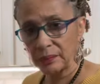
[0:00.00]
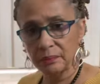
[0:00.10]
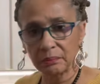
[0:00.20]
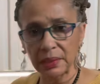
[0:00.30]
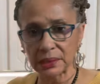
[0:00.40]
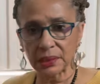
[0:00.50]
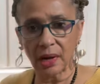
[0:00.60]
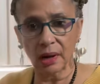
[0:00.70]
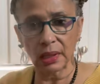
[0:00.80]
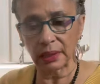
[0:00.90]
minced
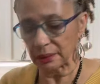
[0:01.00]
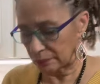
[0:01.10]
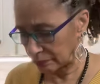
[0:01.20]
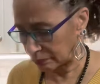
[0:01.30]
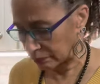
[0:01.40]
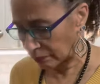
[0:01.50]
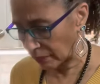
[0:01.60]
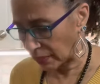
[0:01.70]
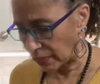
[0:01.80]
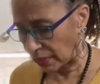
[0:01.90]
garlic
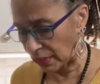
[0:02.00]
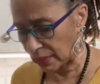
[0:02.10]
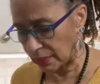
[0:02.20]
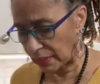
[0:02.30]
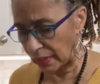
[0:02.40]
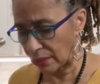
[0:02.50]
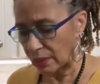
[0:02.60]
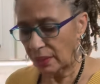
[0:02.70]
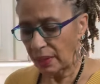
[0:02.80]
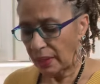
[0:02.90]
in there,
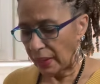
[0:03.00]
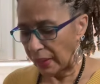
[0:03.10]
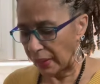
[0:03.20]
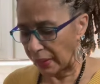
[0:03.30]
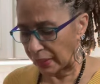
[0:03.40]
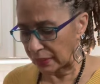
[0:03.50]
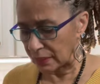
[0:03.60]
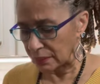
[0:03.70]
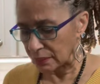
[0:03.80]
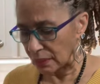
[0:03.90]

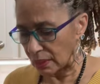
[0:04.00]
and